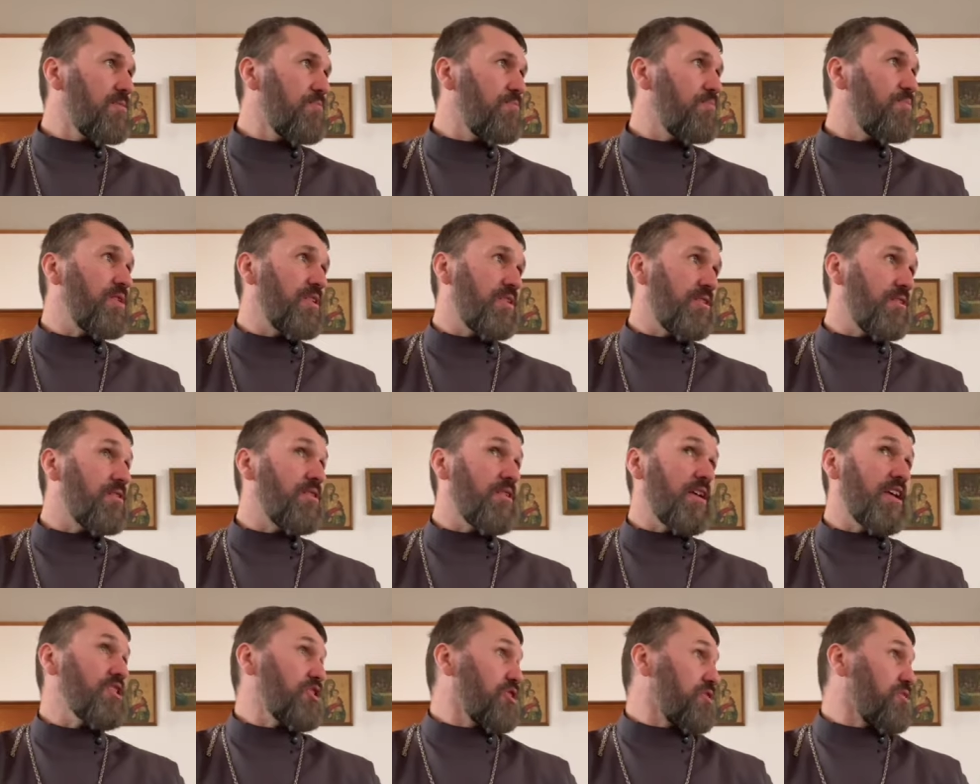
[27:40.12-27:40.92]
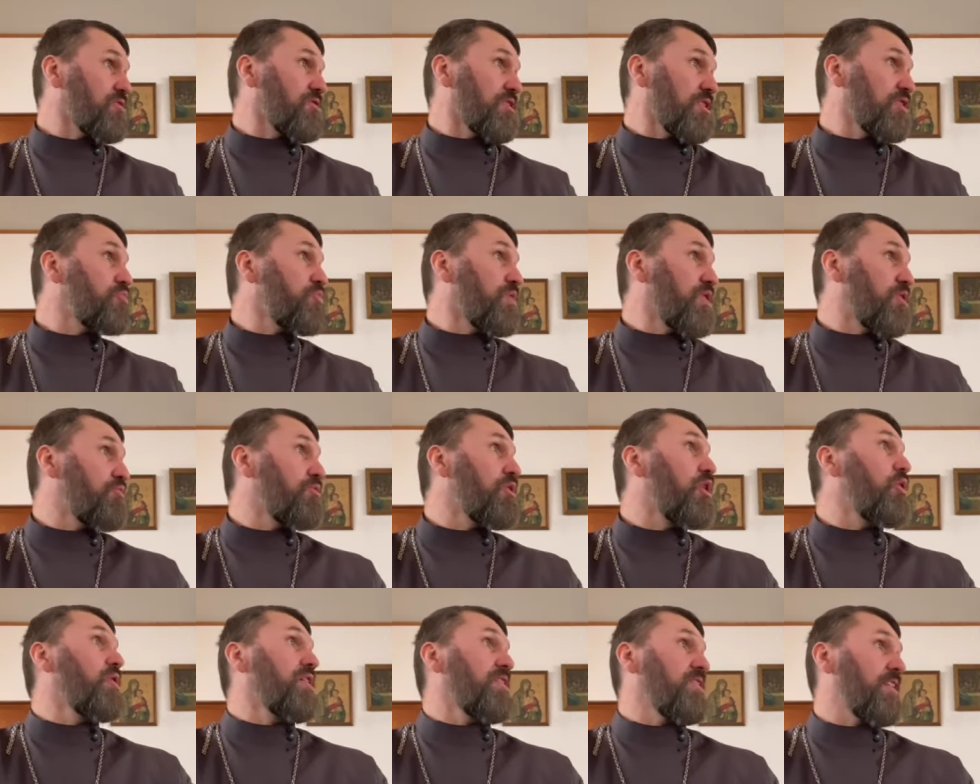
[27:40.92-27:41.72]
but that's, that's we
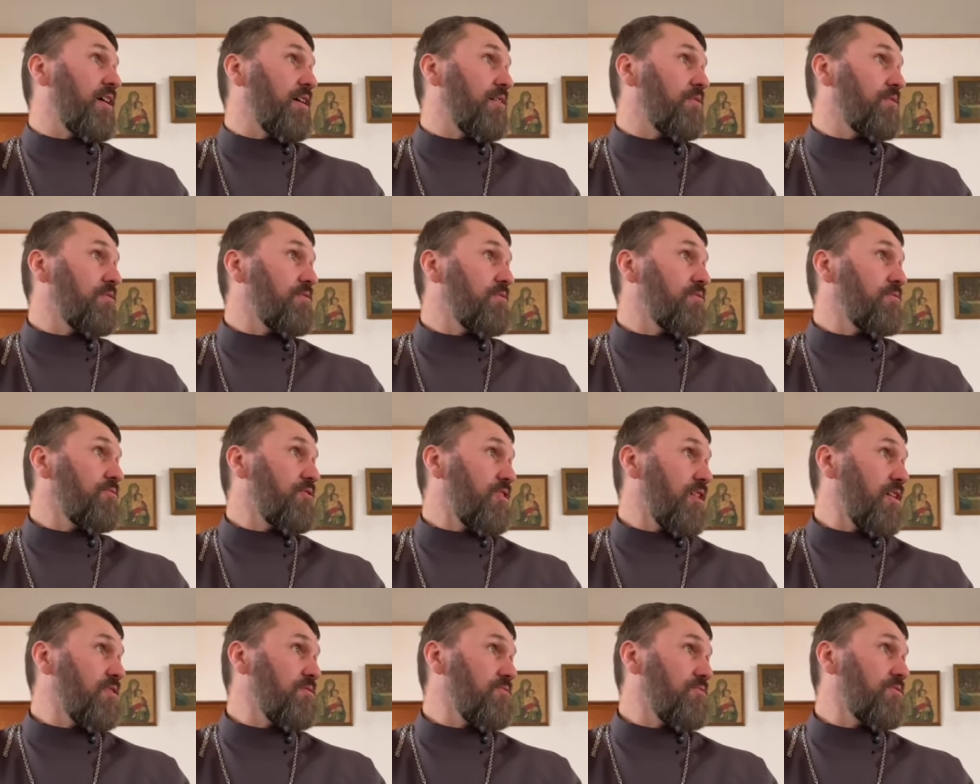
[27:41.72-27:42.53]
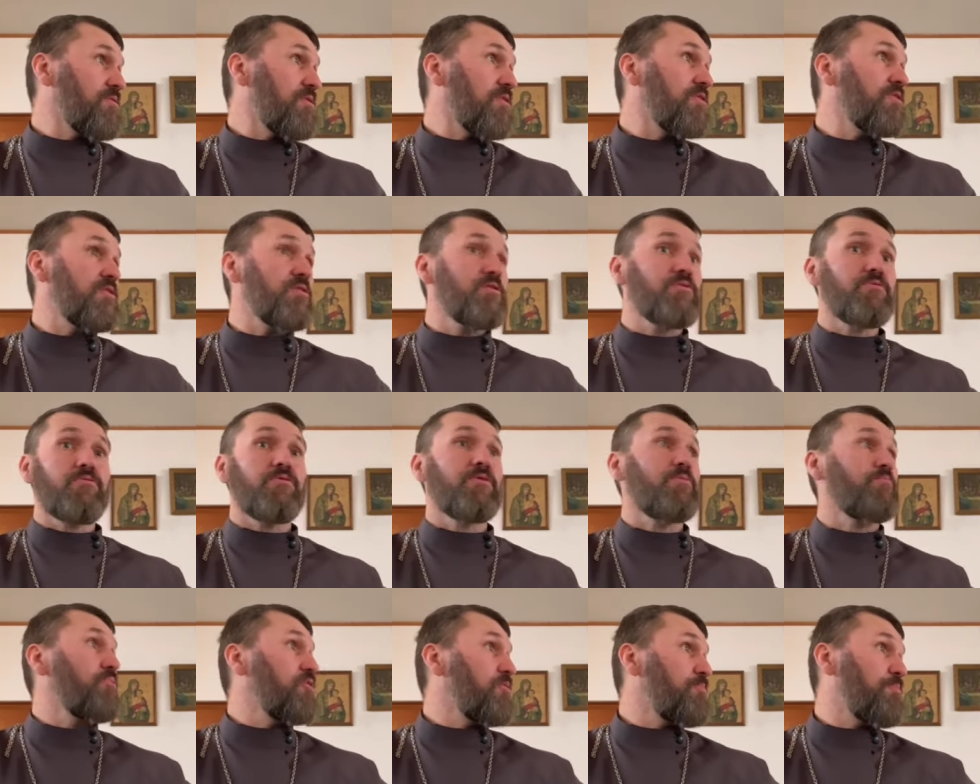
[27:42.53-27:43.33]
grow in that, right? This is
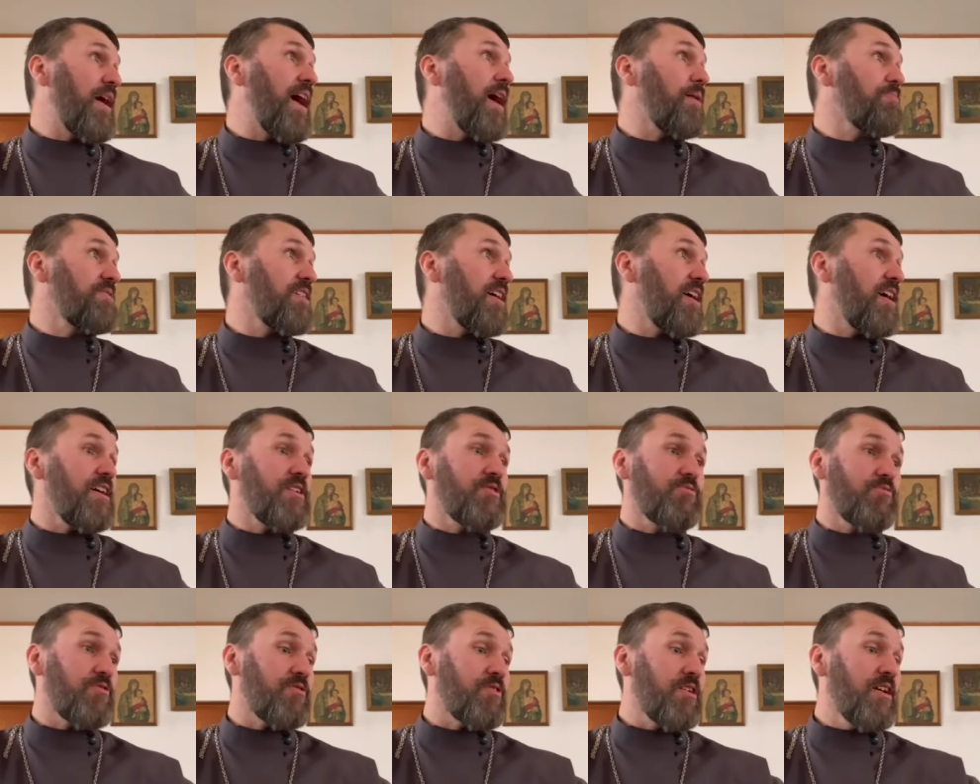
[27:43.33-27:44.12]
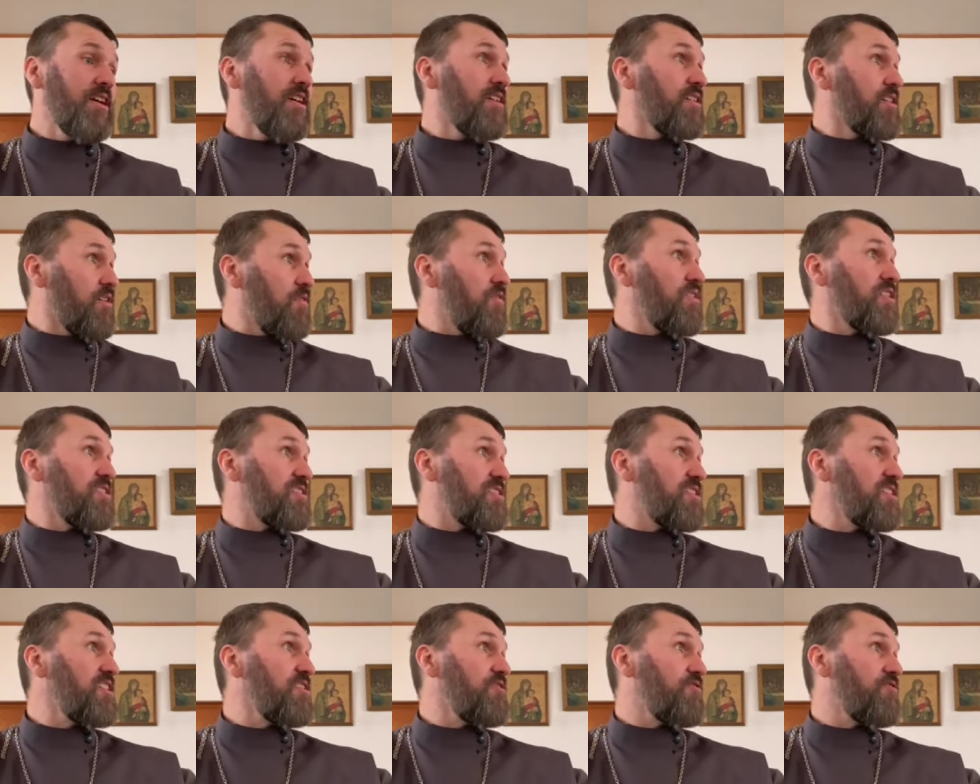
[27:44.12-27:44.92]
when we're baptized, we're given a
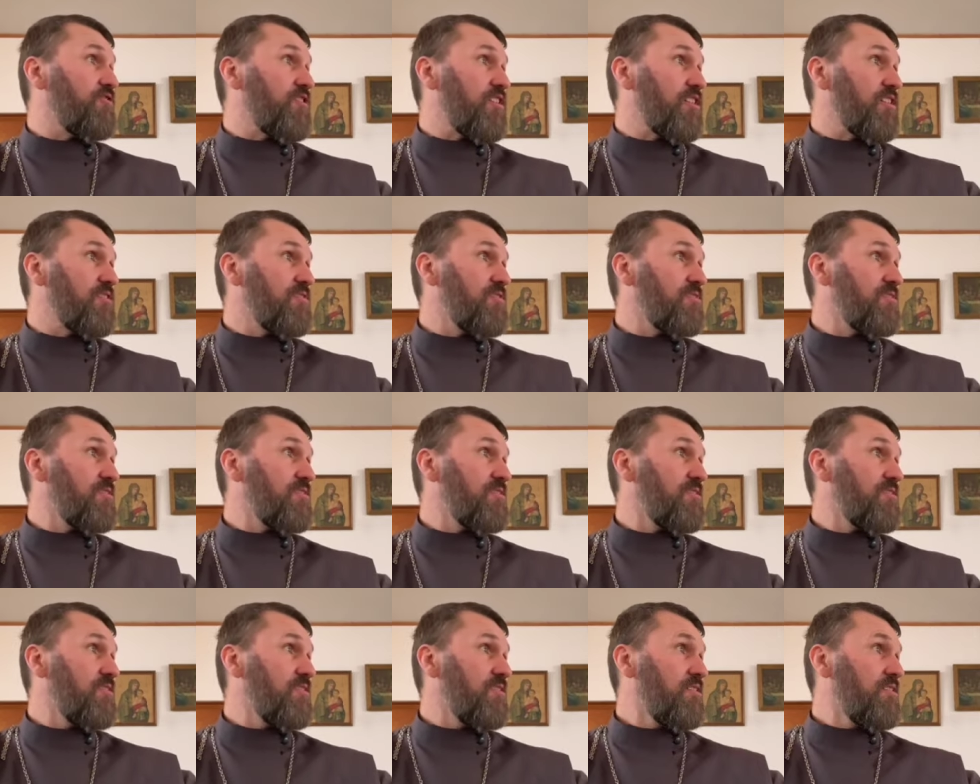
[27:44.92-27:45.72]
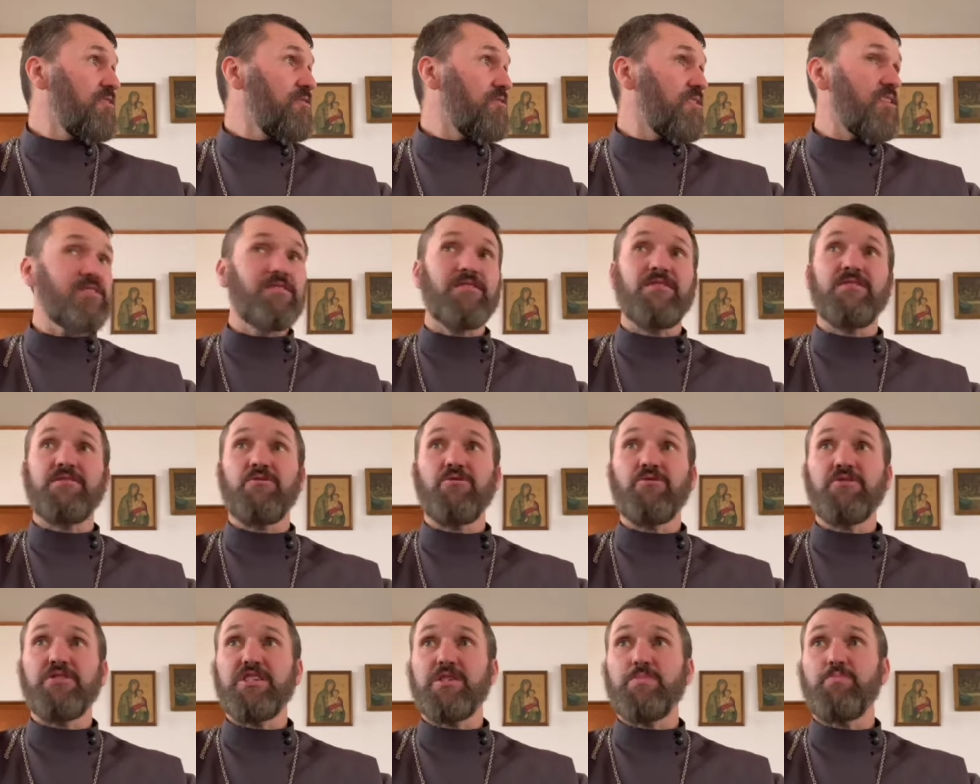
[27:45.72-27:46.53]
seed of faith, right? The
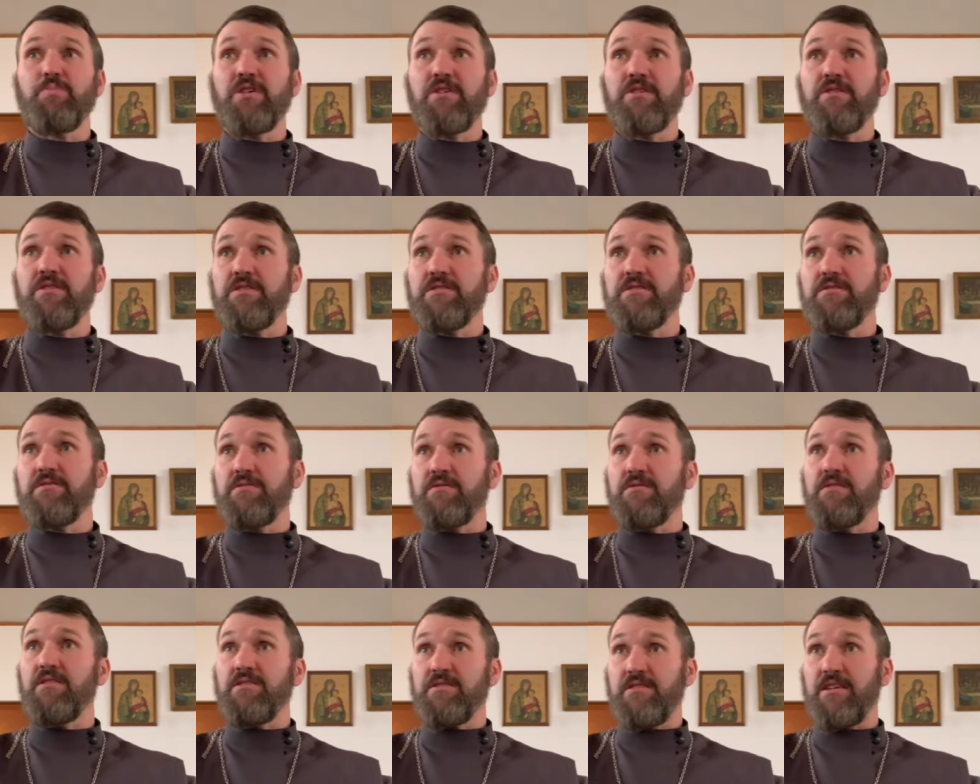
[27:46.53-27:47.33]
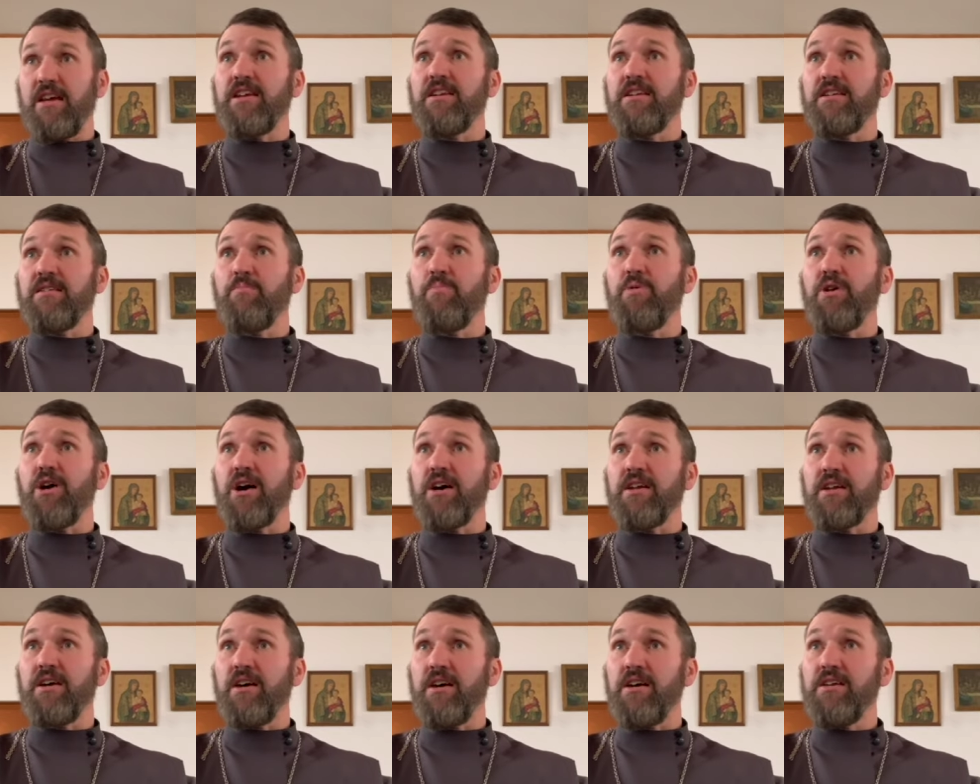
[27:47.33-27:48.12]
Holy Spirit is descended
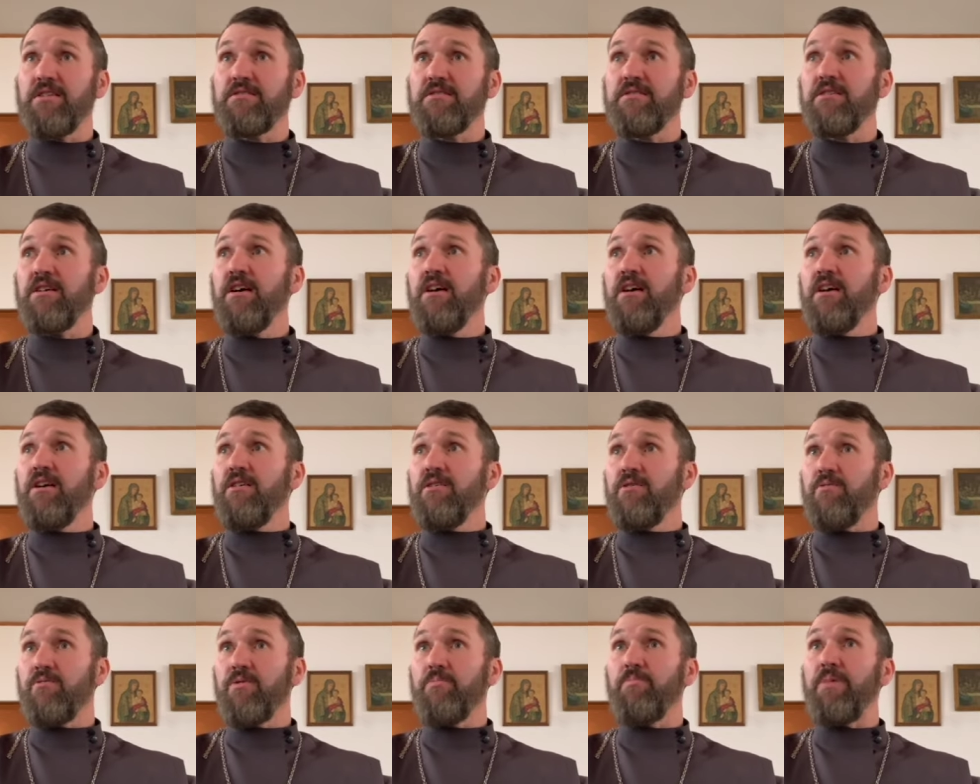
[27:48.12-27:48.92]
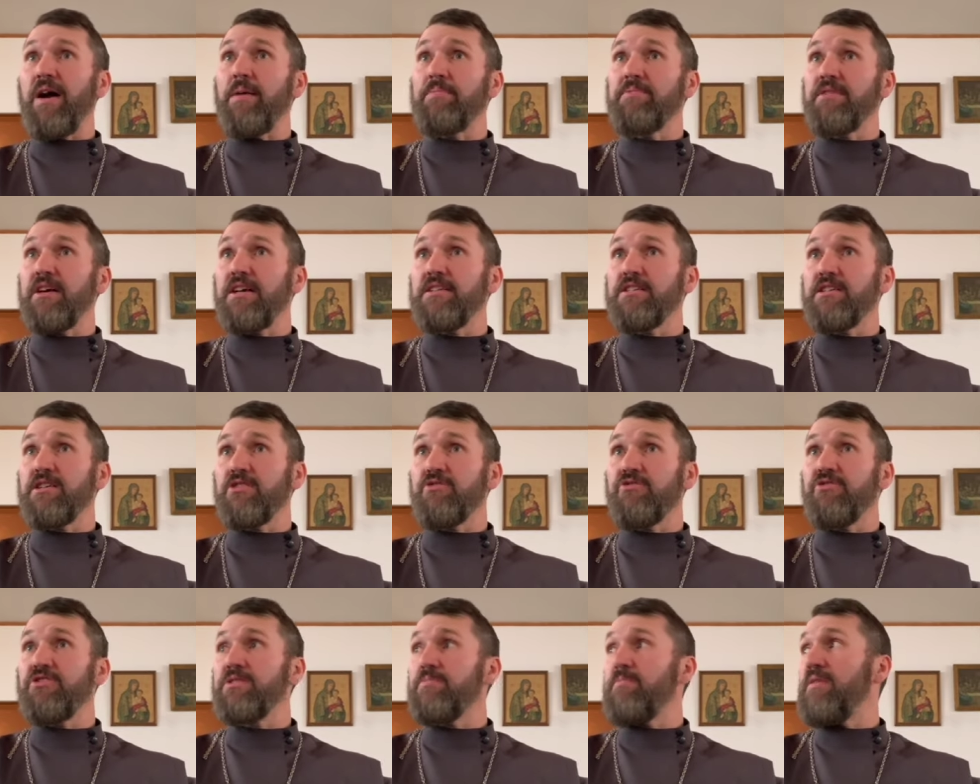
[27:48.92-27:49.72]
upon us. When we're baptized and
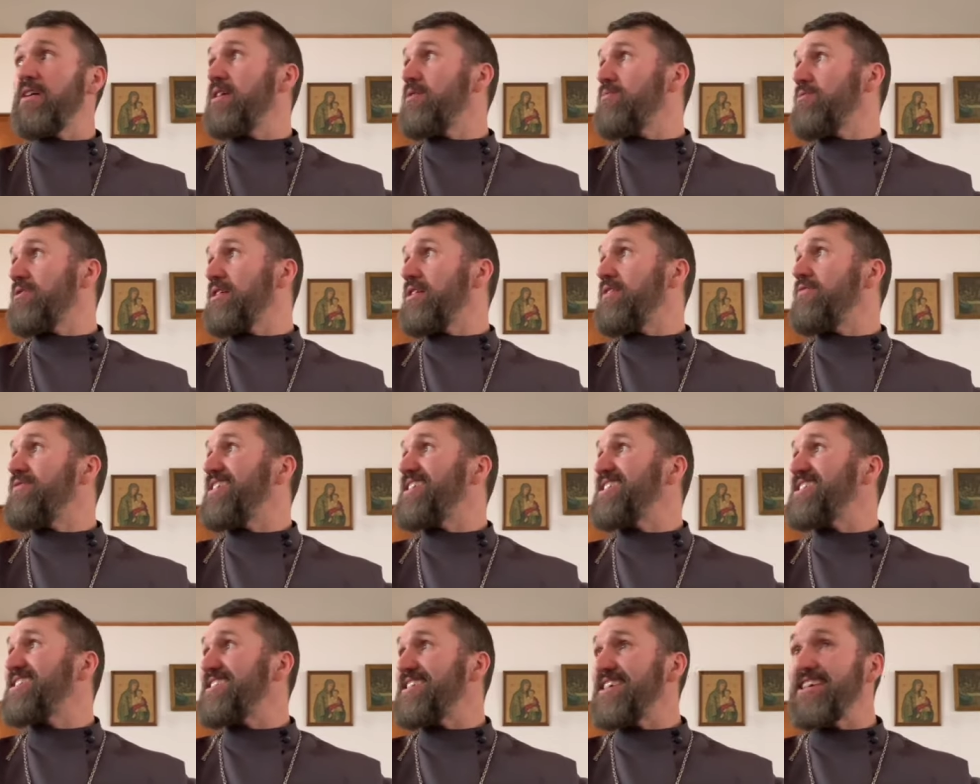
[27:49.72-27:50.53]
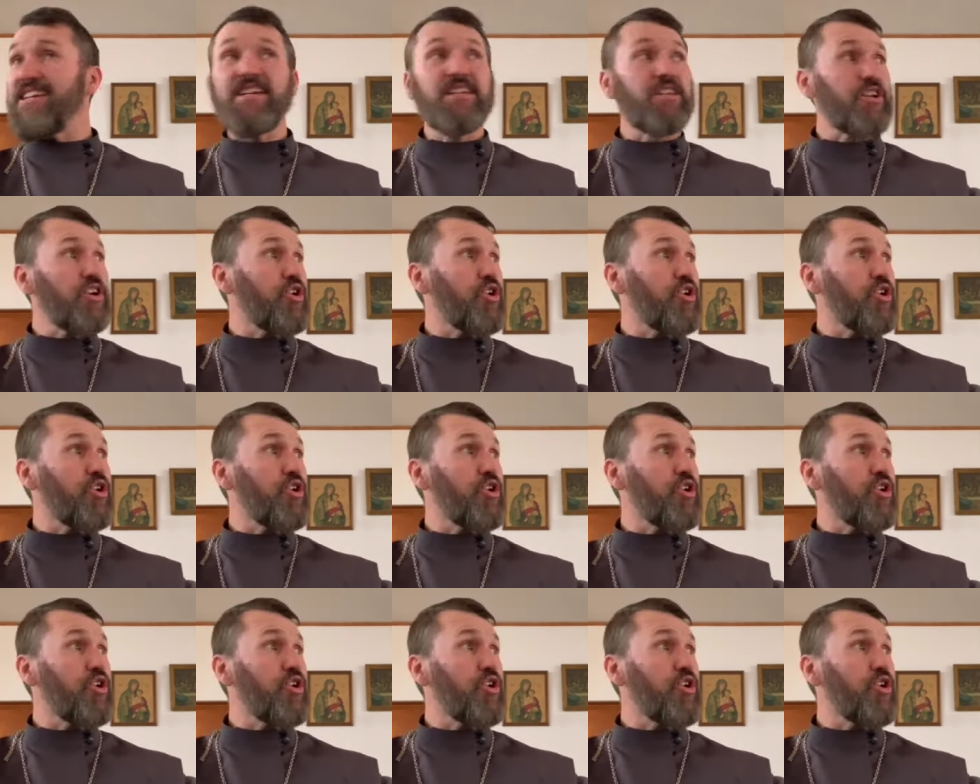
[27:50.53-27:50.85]
chrismated. we're given a seed, a